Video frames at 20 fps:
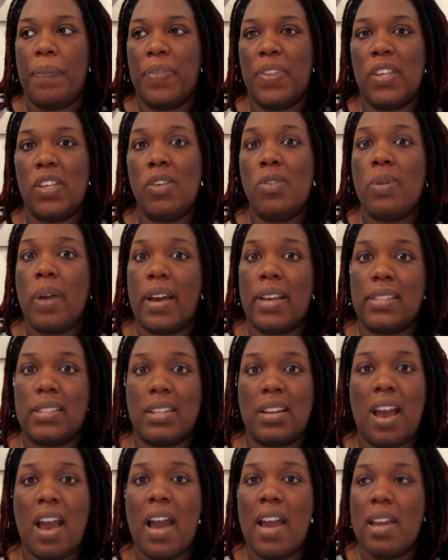the US,
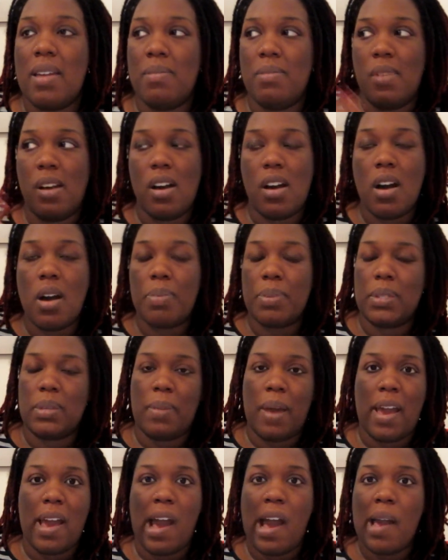and I'm up to
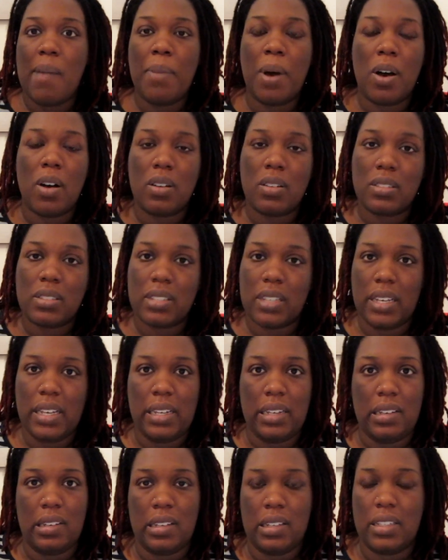my eyeballs
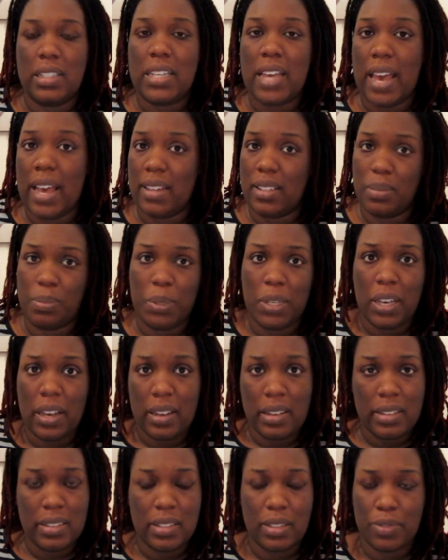in debt
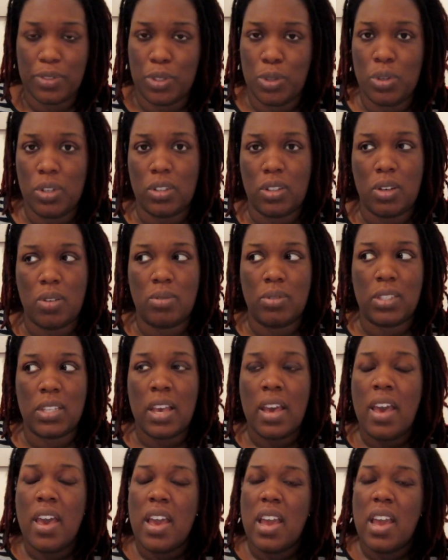because of student loans,